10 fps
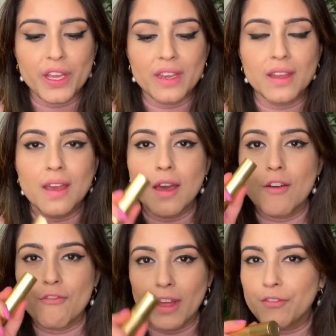shade,
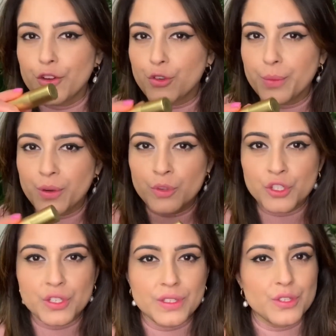Velvet Ribbon,
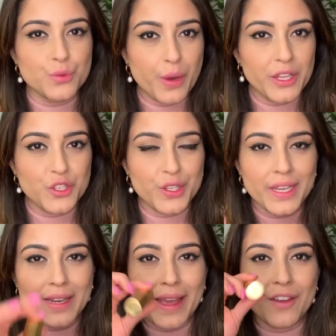which is this red
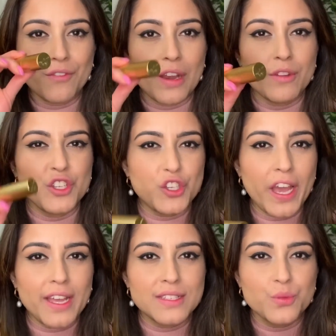shade, and Velvet
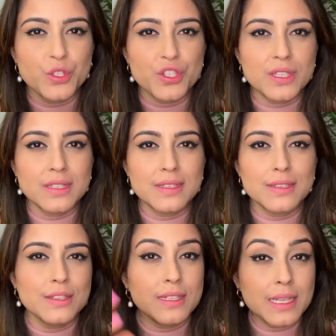Jazz, which is
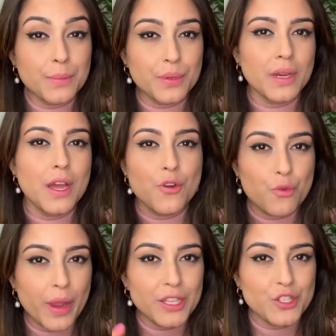this deep
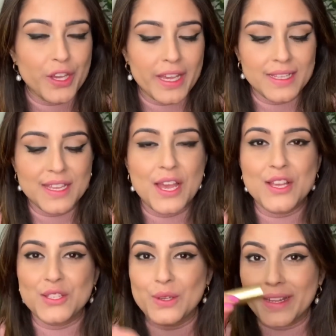red shade.
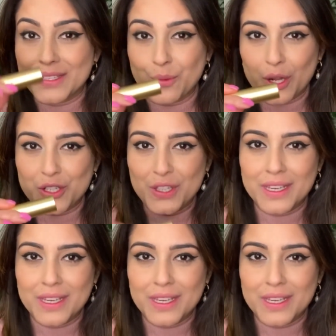So let's swatch